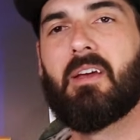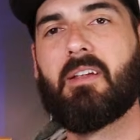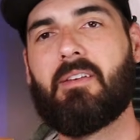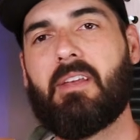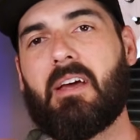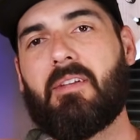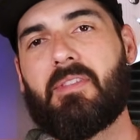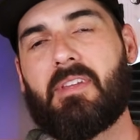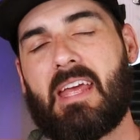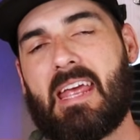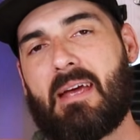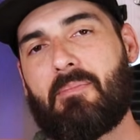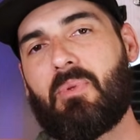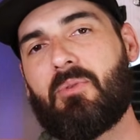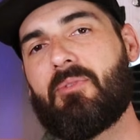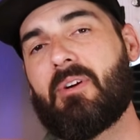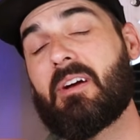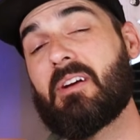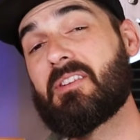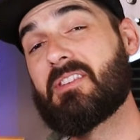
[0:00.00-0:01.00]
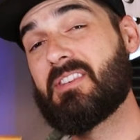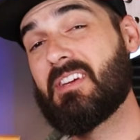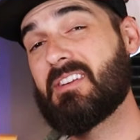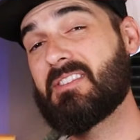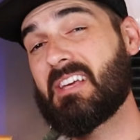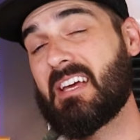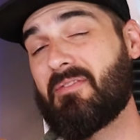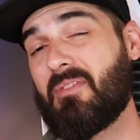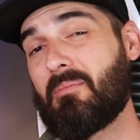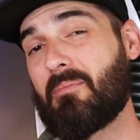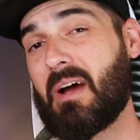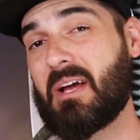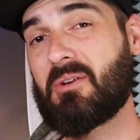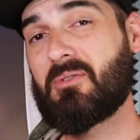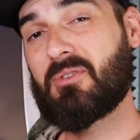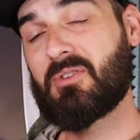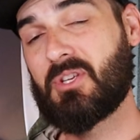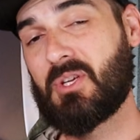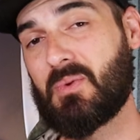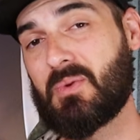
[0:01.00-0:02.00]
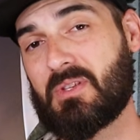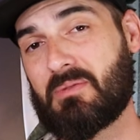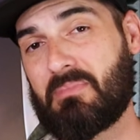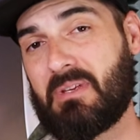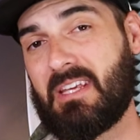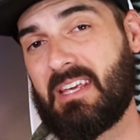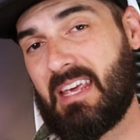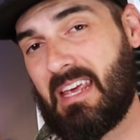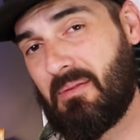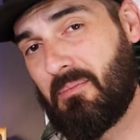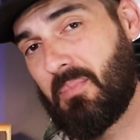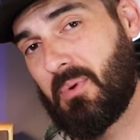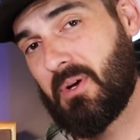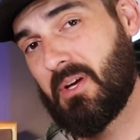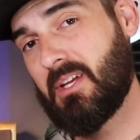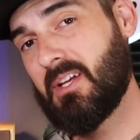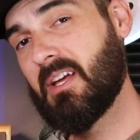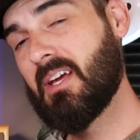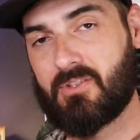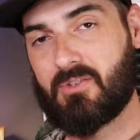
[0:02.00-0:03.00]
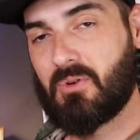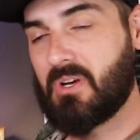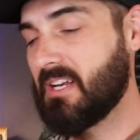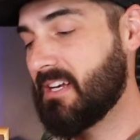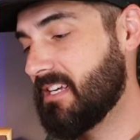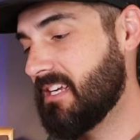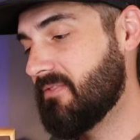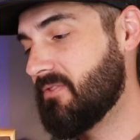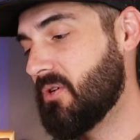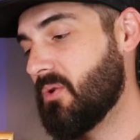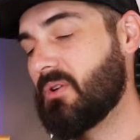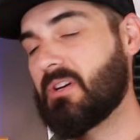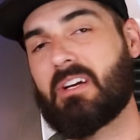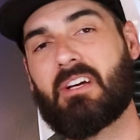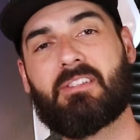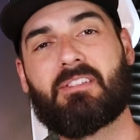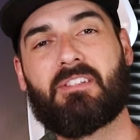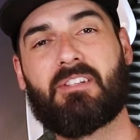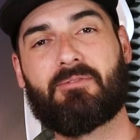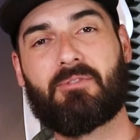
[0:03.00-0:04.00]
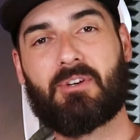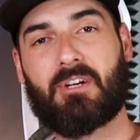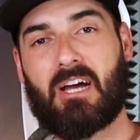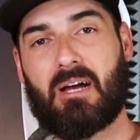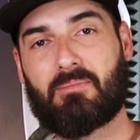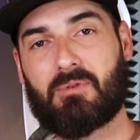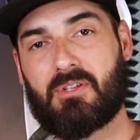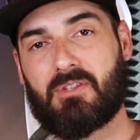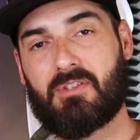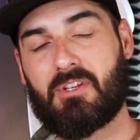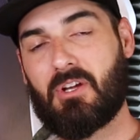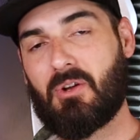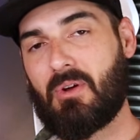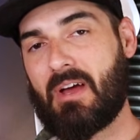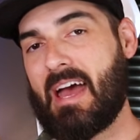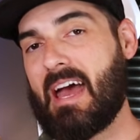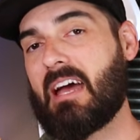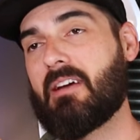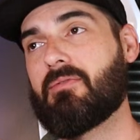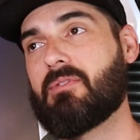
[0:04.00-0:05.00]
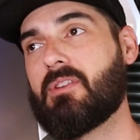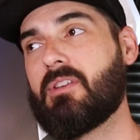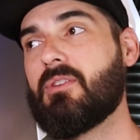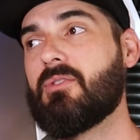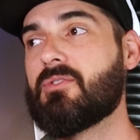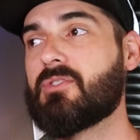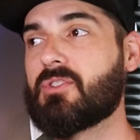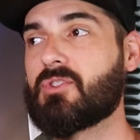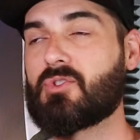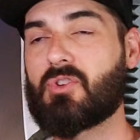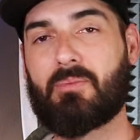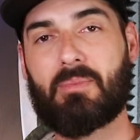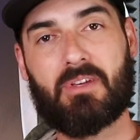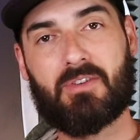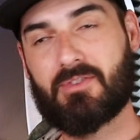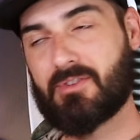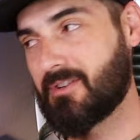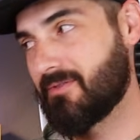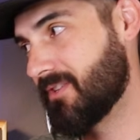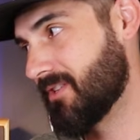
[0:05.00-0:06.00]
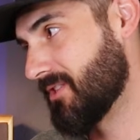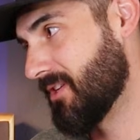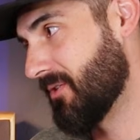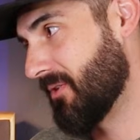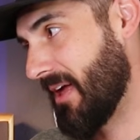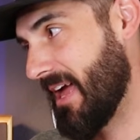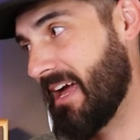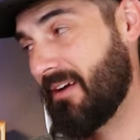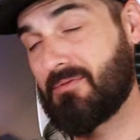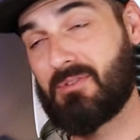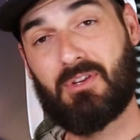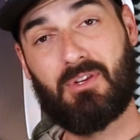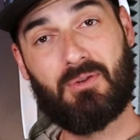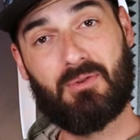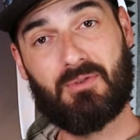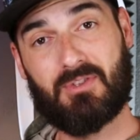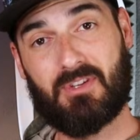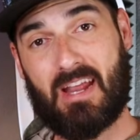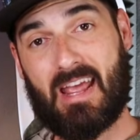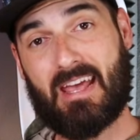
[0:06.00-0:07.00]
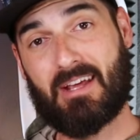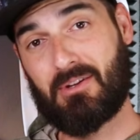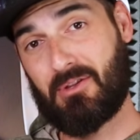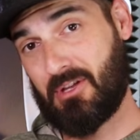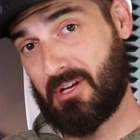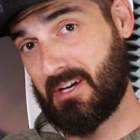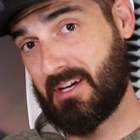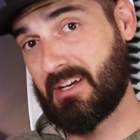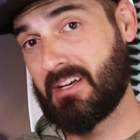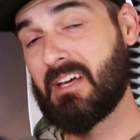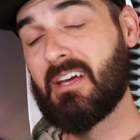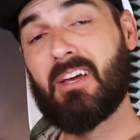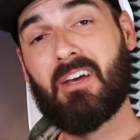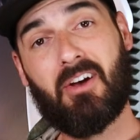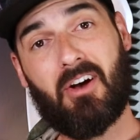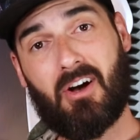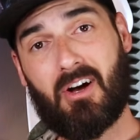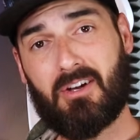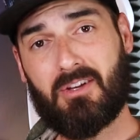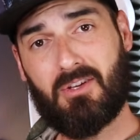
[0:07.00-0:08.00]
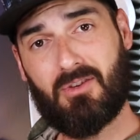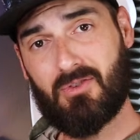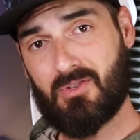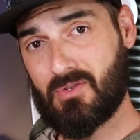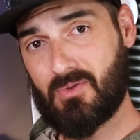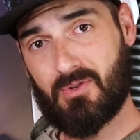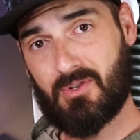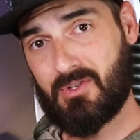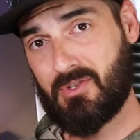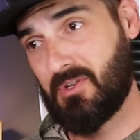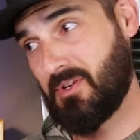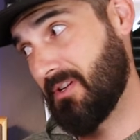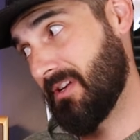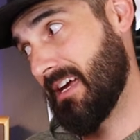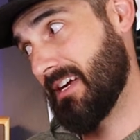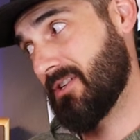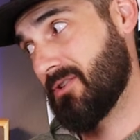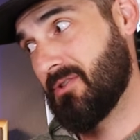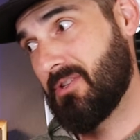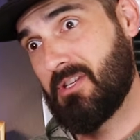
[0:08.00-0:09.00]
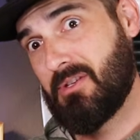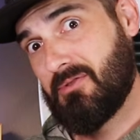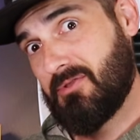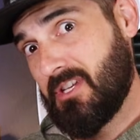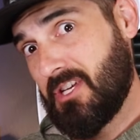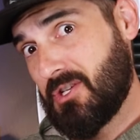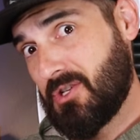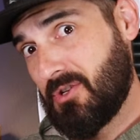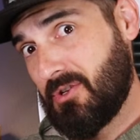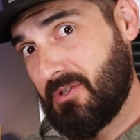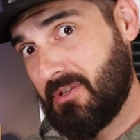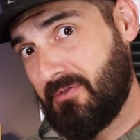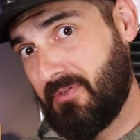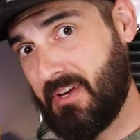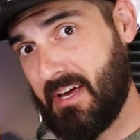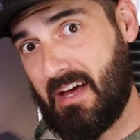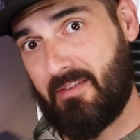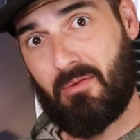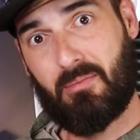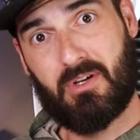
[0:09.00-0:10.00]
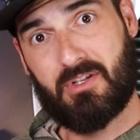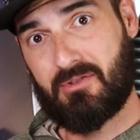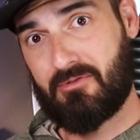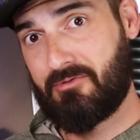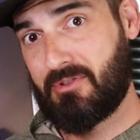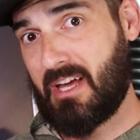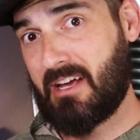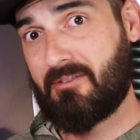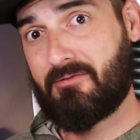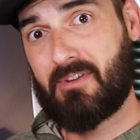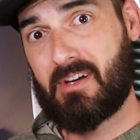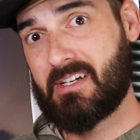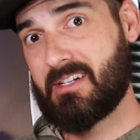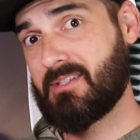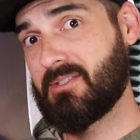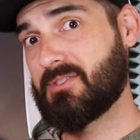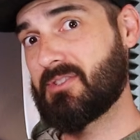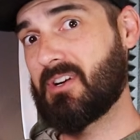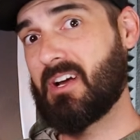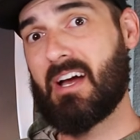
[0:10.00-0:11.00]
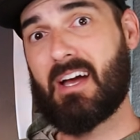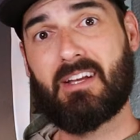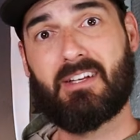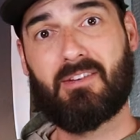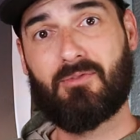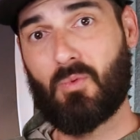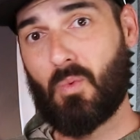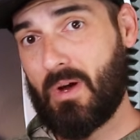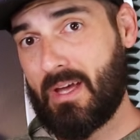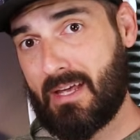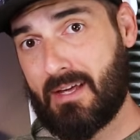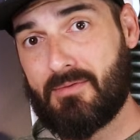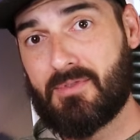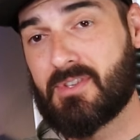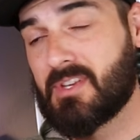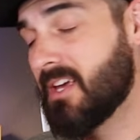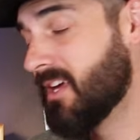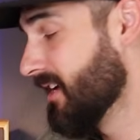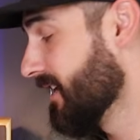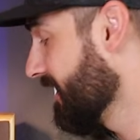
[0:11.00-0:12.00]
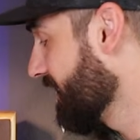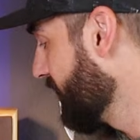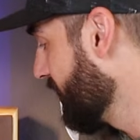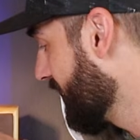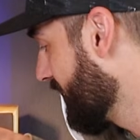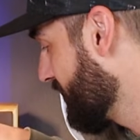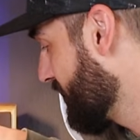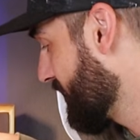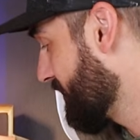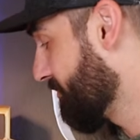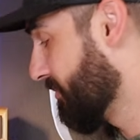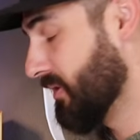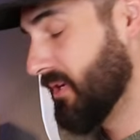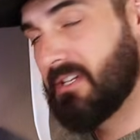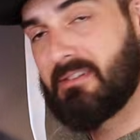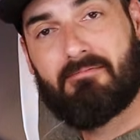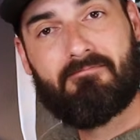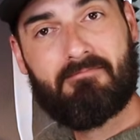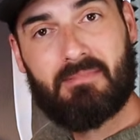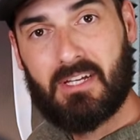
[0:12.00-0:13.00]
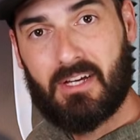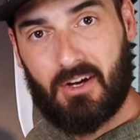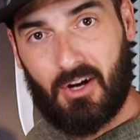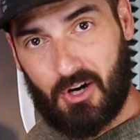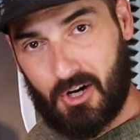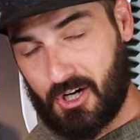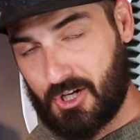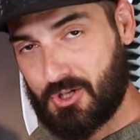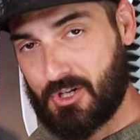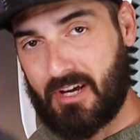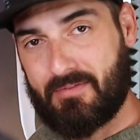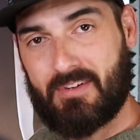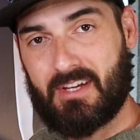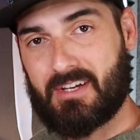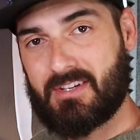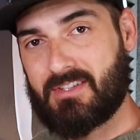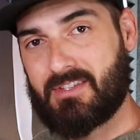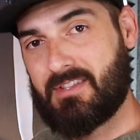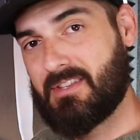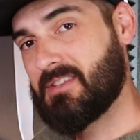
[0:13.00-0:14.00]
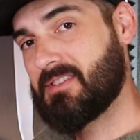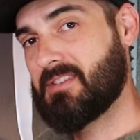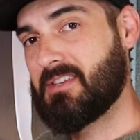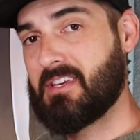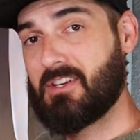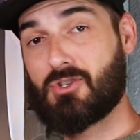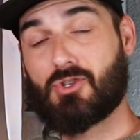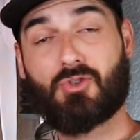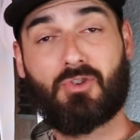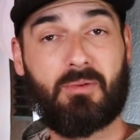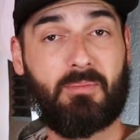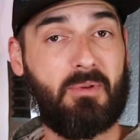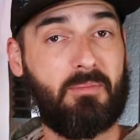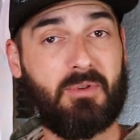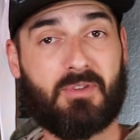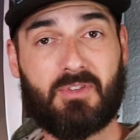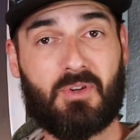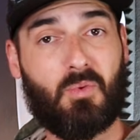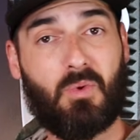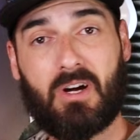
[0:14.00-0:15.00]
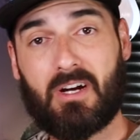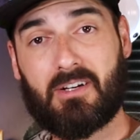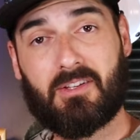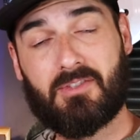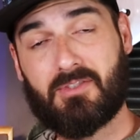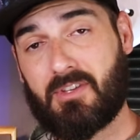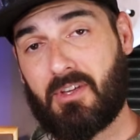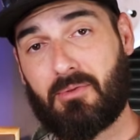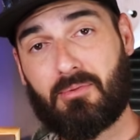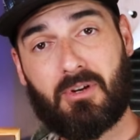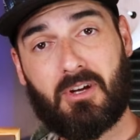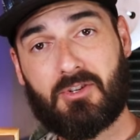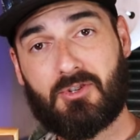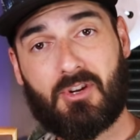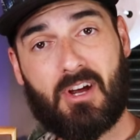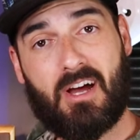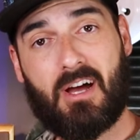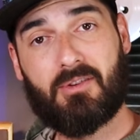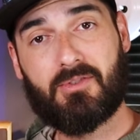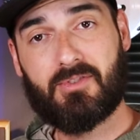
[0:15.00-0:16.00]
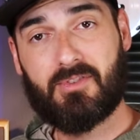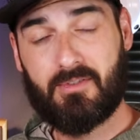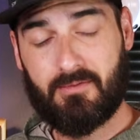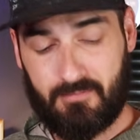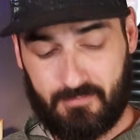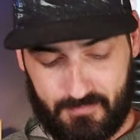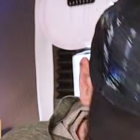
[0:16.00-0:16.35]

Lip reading: Now the amplifier does have a micro USB input, so it kind of gives you all kinds of different options. You don't have to use a streaming service, you don't have to use an analog audio source, you can actually use digital if you have a bunch of FLAC files or high def waves. You can just put a hard drive next to this thing and stream your music wirelessly throughout your house.